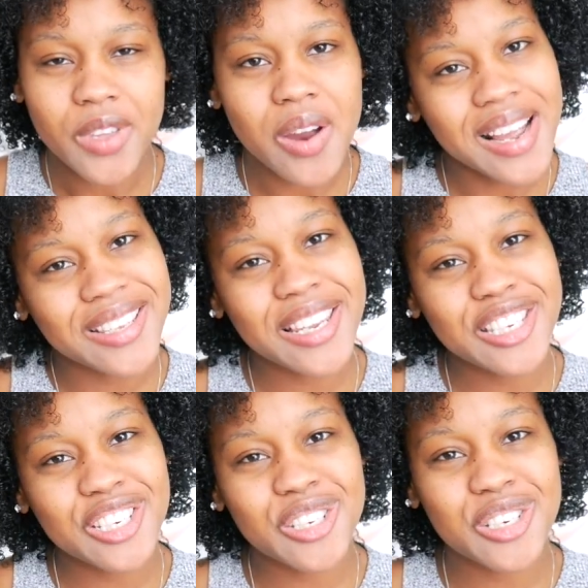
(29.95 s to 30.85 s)
Alright, so
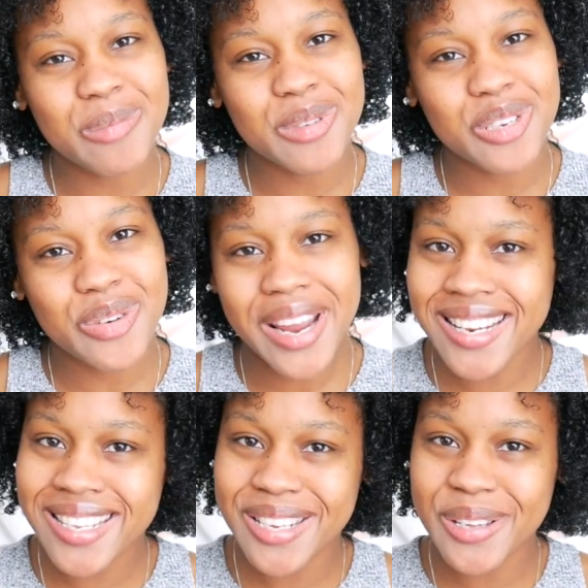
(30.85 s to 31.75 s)
let's just jump
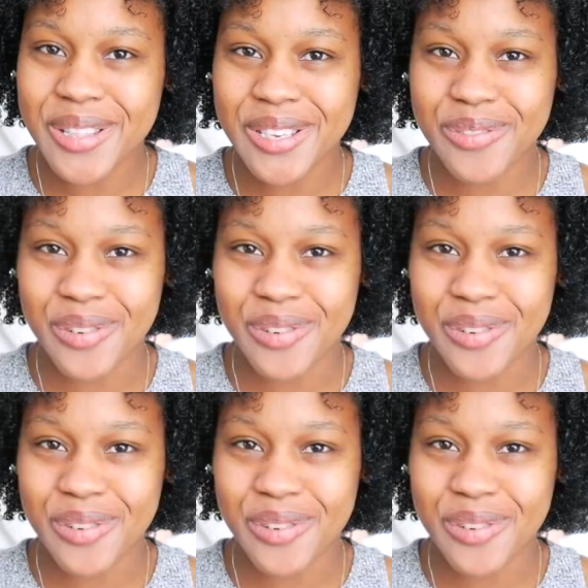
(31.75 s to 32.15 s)
straight into this